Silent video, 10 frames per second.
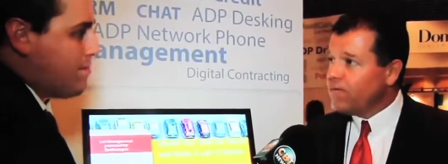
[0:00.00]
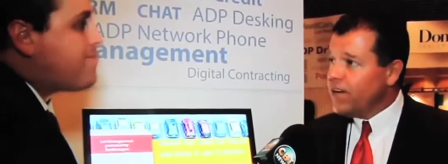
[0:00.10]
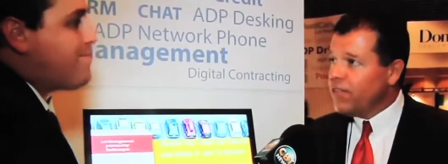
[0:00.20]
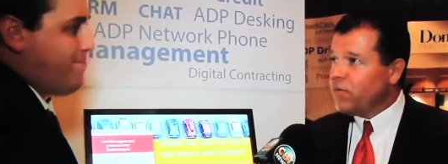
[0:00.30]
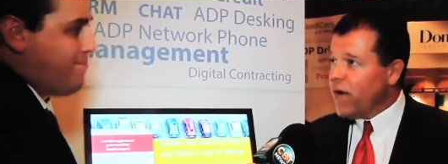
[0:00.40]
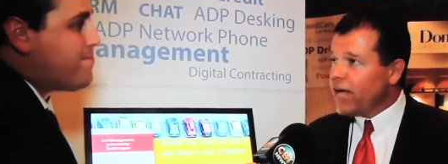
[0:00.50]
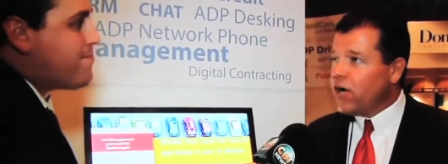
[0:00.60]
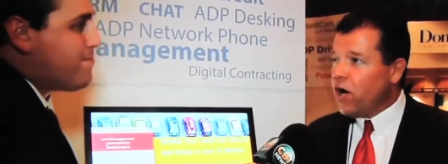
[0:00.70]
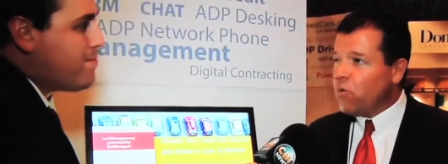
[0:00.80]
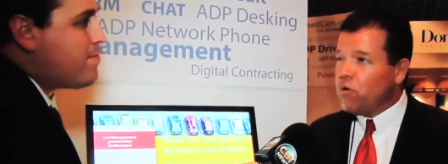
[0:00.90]
Speaker 1: Uh, the right
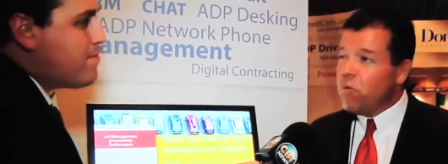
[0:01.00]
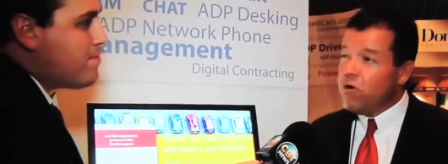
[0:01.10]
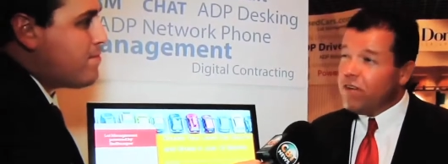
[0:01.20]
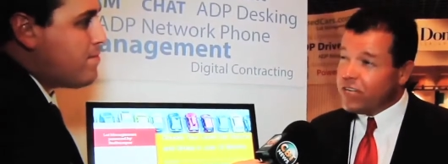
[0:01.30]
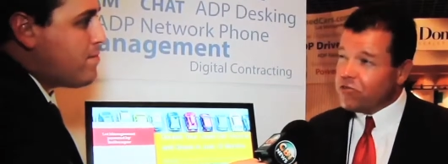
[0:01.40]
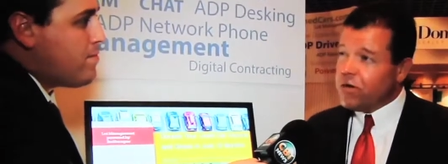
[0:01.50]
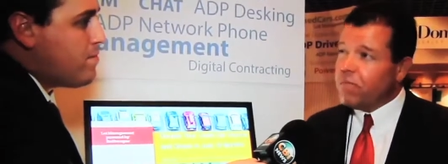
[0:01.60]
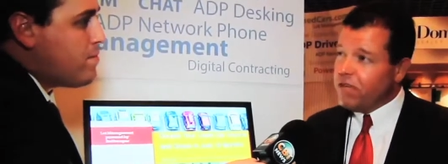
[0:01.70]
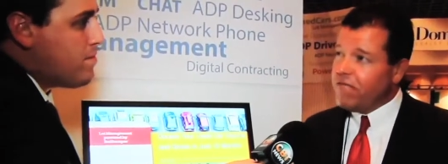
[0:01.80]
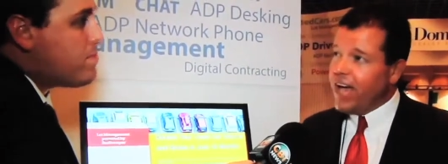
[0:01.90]
car will move
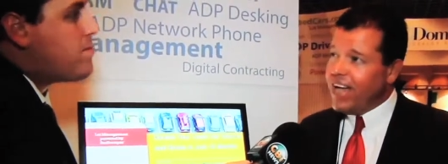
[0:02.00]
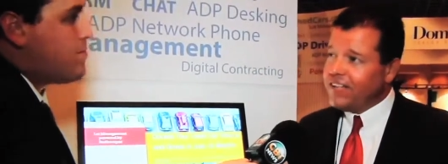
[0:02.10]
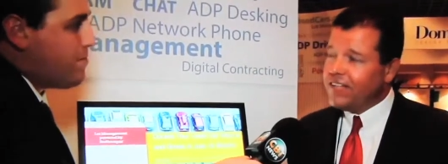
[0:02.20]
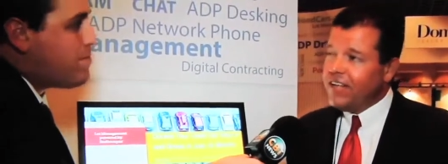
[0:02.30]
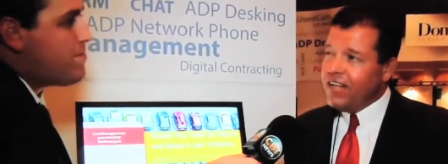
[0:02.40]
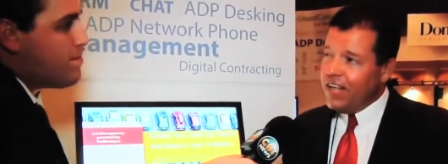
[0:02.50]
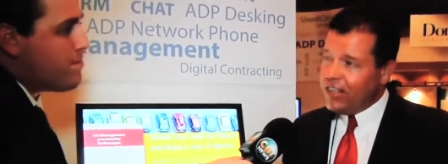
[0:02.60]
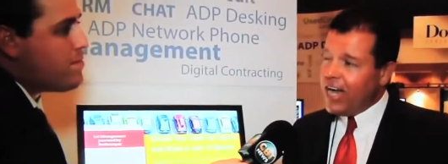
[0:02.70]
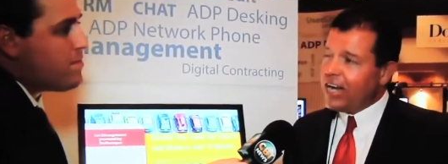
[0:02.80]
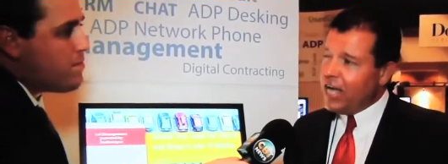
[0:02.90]
extremely fast.
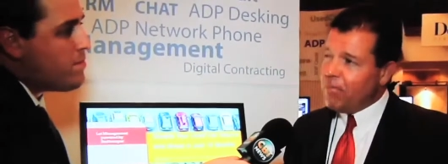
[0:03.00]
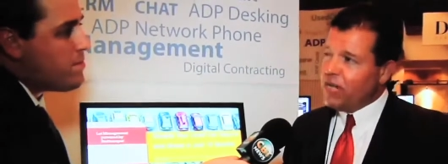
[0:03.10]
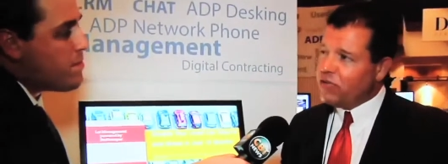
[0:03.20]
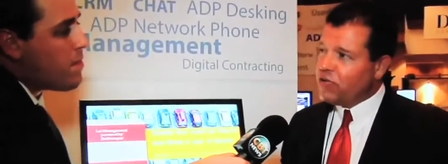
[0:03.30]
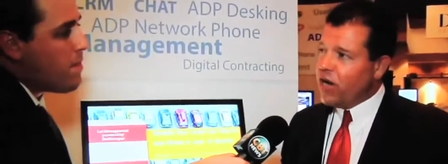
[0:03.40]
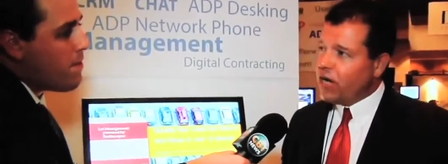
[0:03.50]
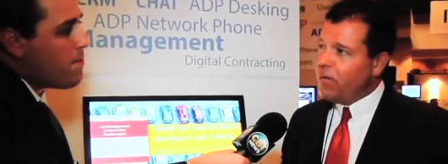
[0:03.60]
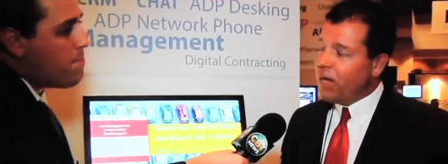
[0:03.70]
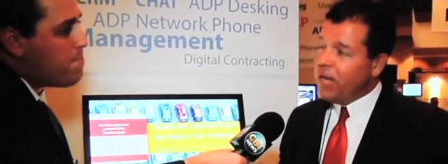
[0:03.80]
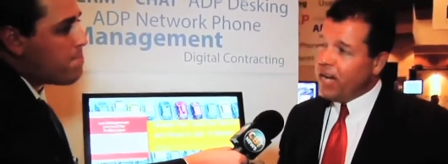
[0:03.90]
A lot of companies are talking
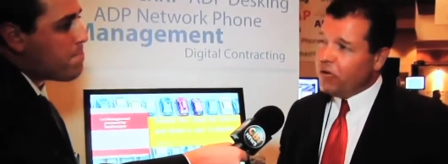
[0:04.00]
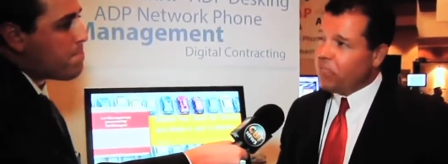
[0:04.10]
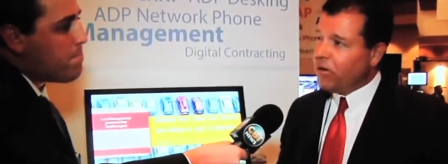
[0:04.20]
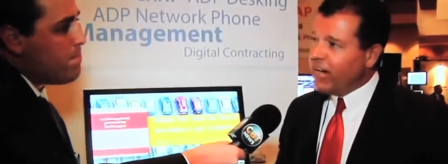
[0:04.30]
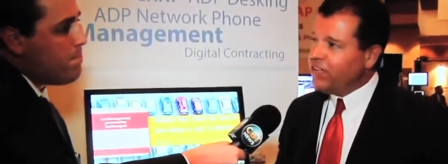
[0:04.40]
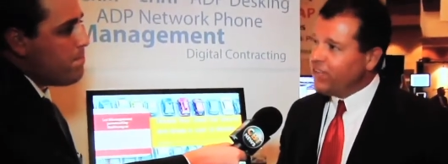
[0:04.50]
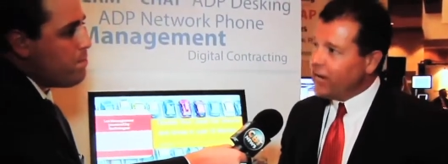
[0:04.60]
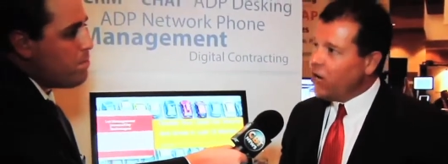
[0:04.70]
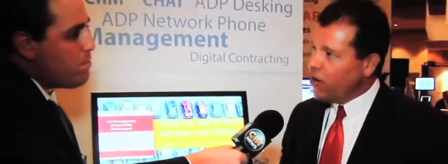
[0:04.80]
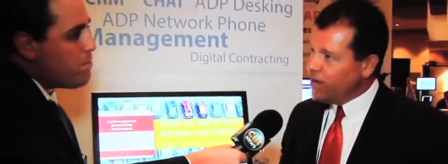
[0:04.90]
about being able to price
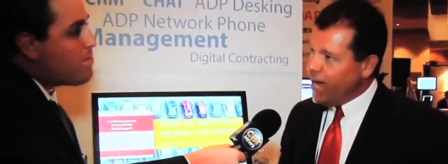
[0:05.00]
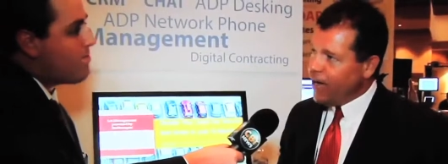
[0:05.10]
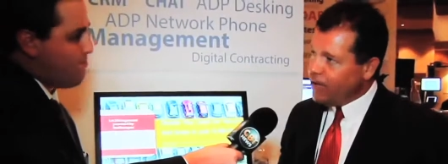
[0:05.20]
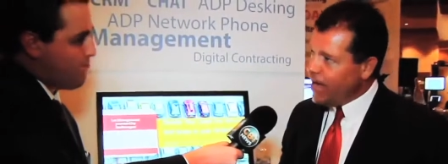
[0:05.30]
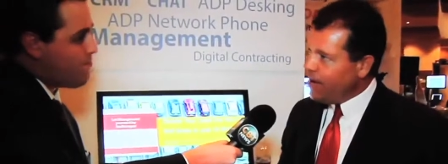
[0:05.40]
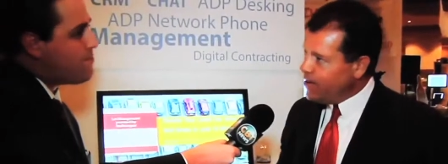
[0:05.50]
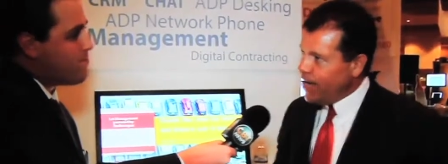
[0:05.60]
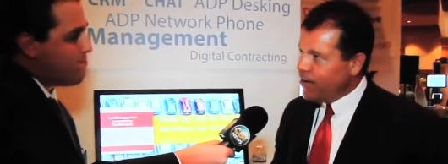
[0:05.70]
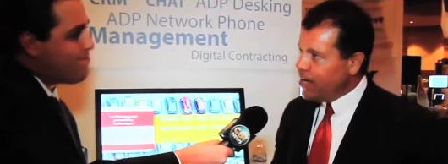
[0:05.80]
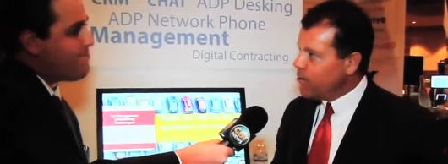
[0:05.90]
that car down, down,
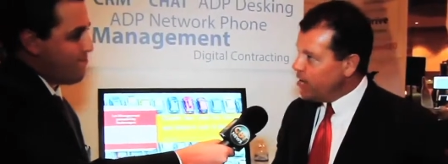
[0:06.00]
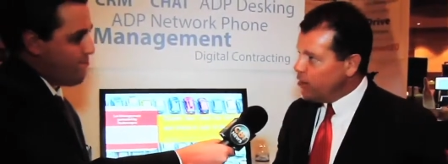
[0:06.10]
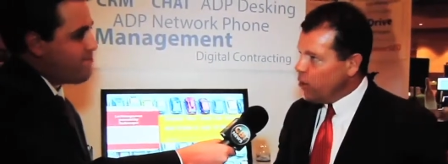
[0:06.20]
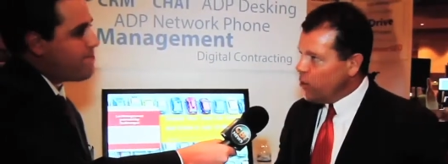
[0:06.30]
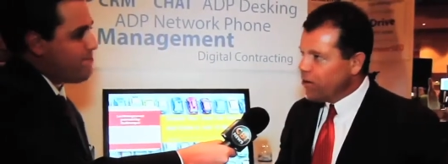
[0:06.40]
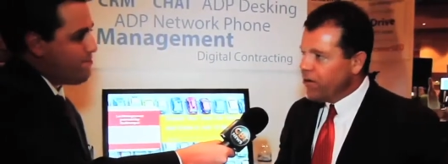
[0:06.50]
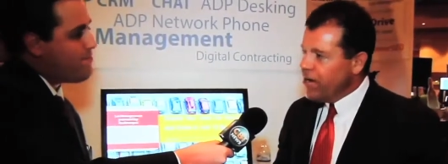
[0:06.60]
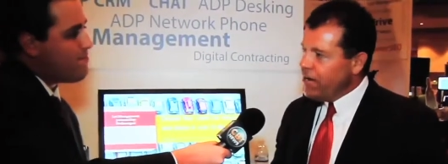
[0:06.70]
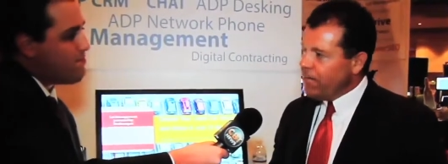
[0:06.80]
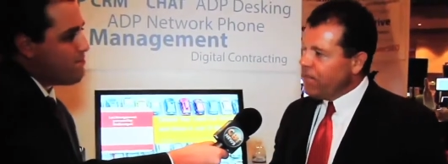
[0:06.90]
down, keep getting lower.
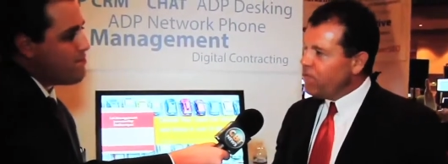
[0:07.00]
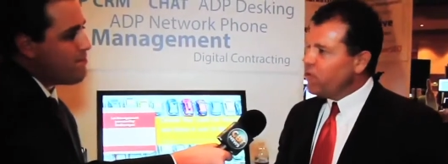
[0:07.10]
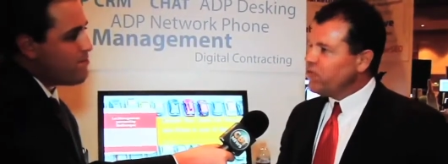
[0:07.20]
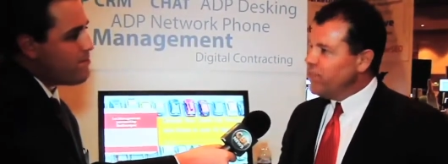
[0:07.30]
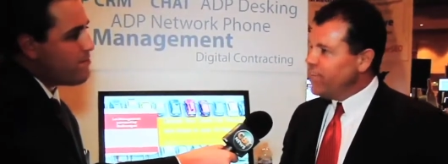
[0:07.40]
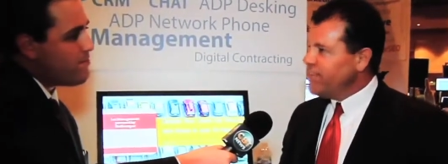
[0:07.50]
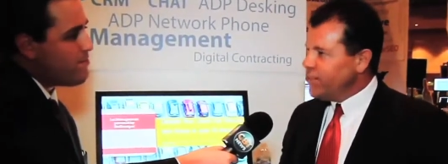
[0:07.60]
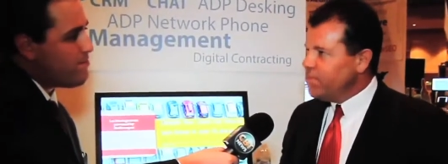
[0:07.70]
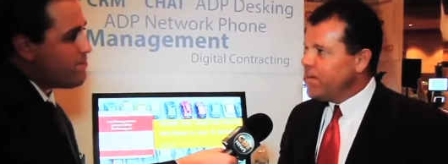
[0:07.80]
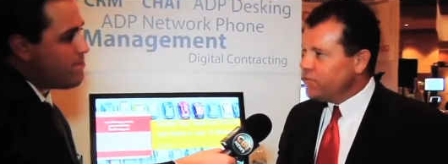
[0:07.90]
But unfortunately, that's
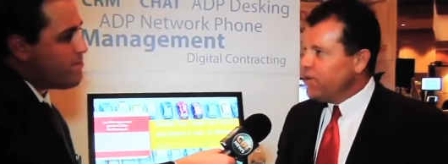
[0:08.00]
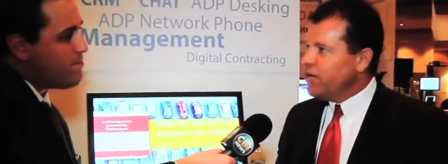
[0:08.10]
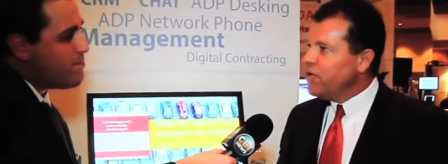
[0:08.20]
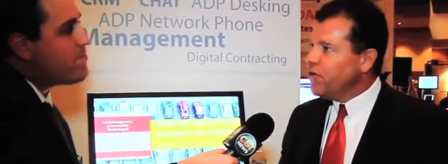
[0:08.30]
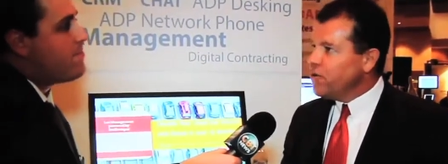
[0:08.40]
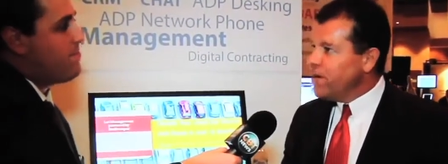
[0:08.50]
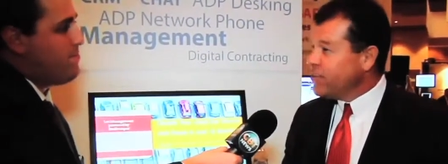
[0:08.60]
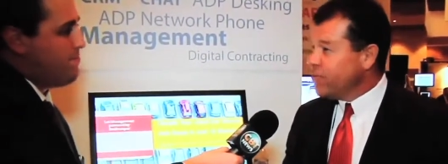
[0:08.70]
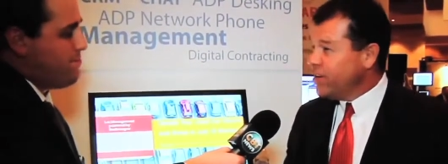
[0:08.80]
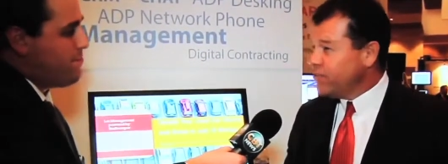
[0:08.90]
not the best way to do it. The
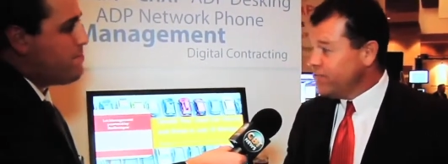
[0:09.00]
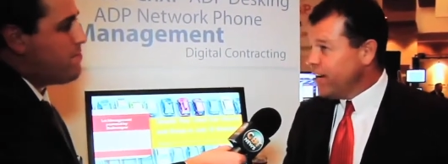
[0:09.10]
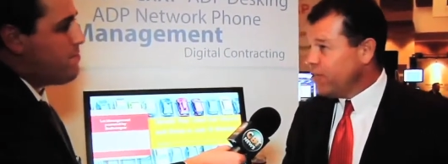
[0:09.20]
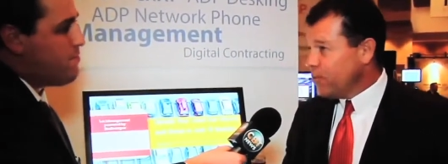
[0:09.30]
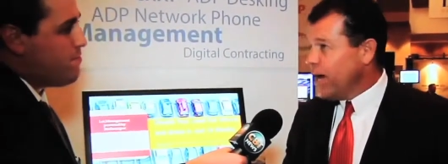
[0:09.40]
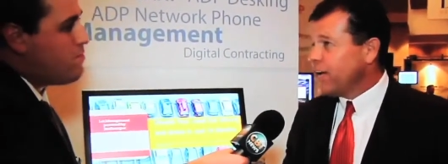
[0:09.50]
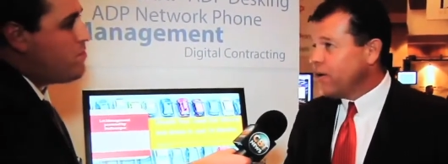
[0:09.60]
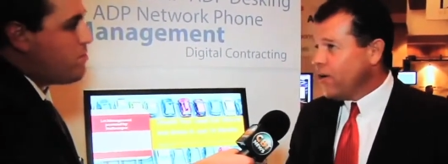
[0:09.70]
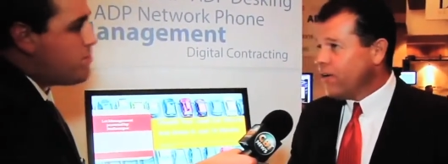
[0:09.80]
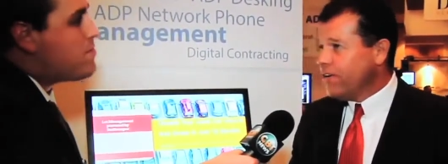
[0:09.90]
best way is to find the right
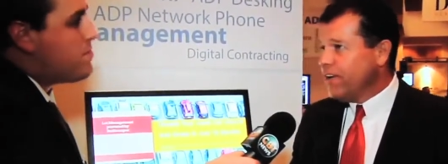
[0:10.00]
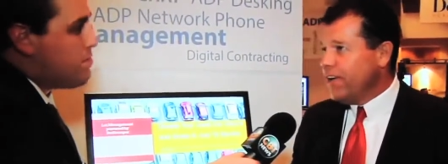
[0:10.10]
car.